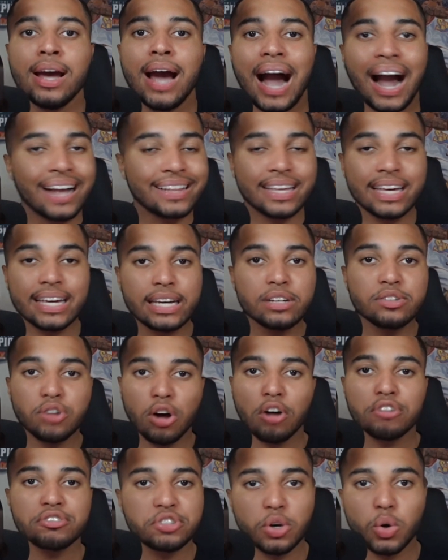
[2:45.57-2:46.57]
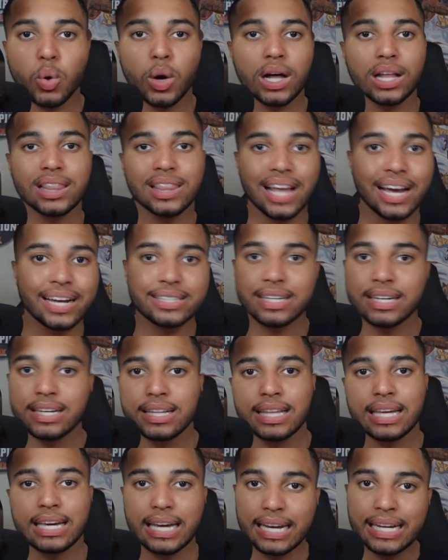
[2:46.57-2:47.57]
I think he's also collecting
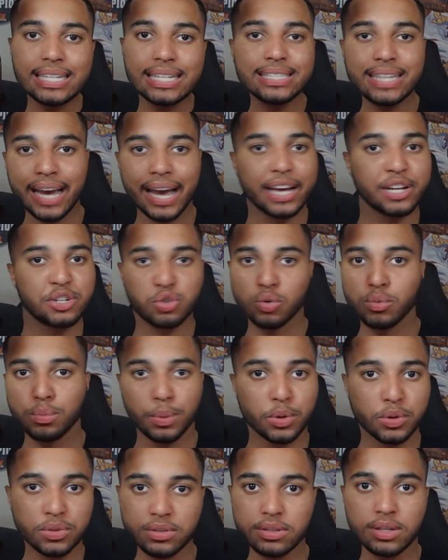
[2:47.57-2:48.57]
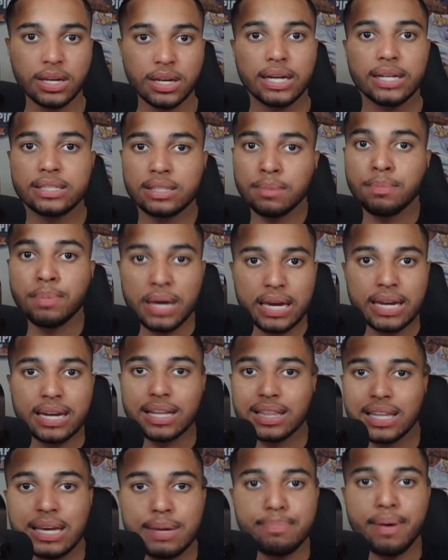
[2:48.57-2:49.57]
the intangibles to be an
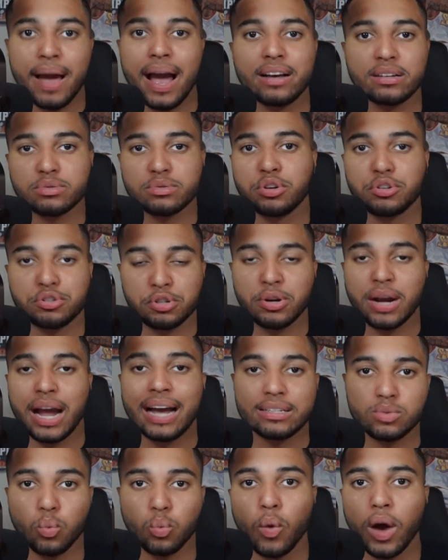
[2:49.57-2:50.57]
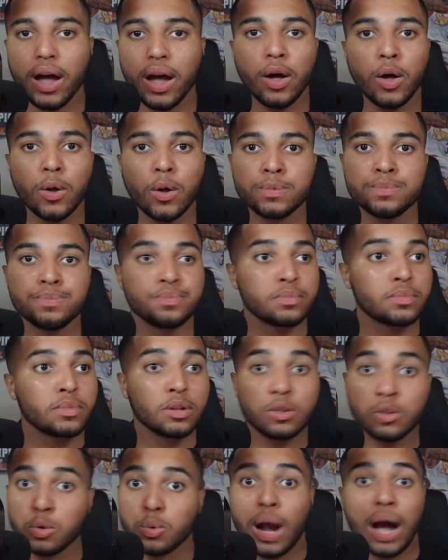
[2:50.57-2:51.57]
elite pass rusher as well
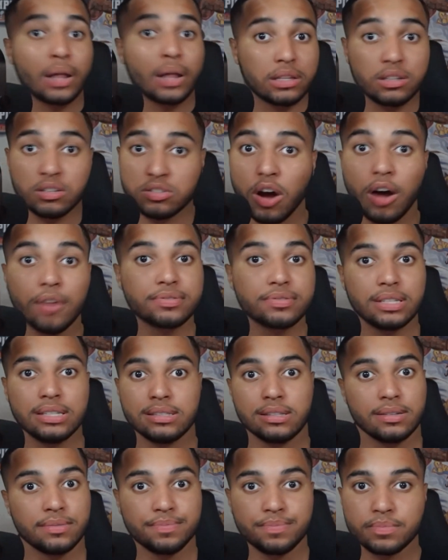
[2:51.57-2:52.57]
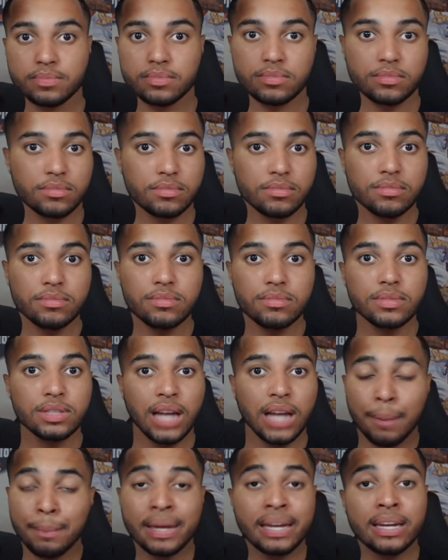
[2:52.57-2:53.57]
throughout this offseason.
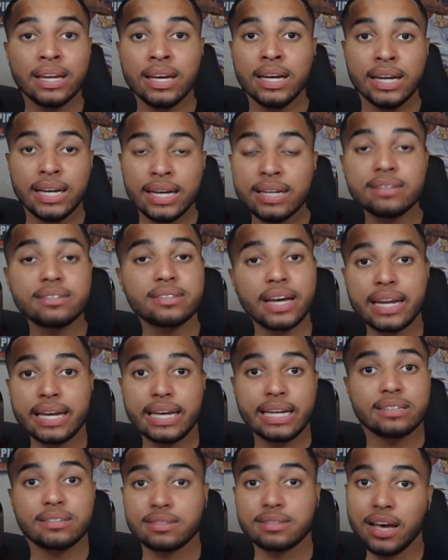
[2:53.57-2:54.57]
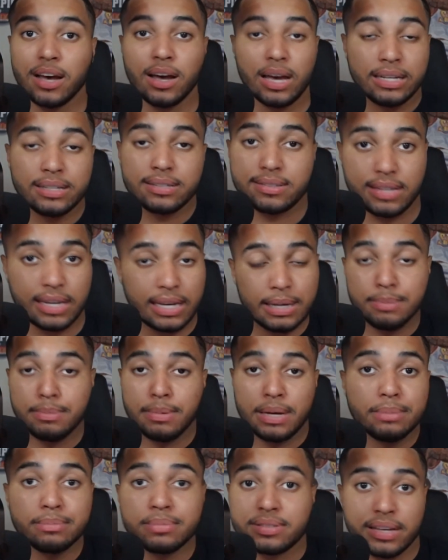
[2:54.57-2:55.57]
I mean, he said it
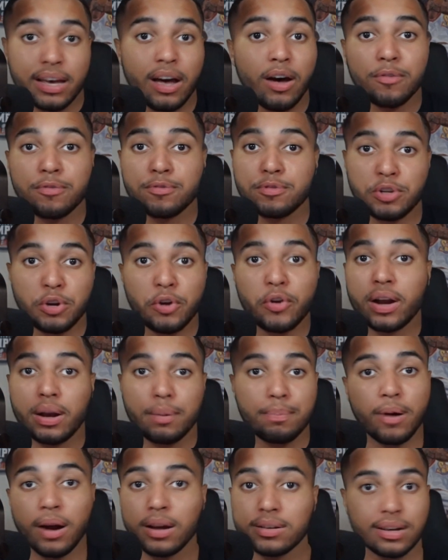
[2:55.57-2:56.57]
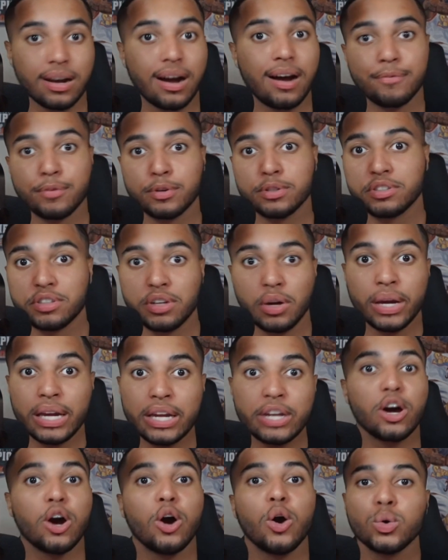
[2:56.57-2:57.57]
himself during a press conference. He
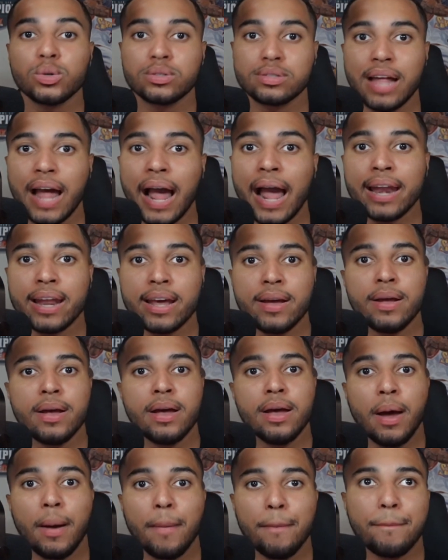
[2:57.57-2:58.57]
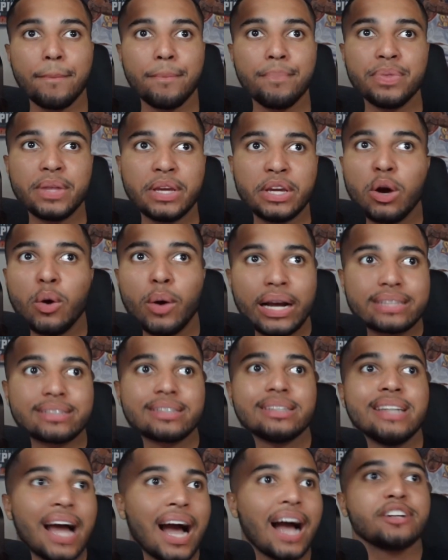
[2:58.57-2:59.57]
knows that, it's
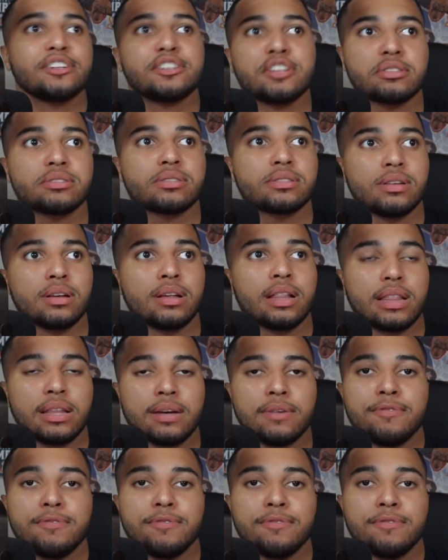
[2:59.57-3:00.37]
not just the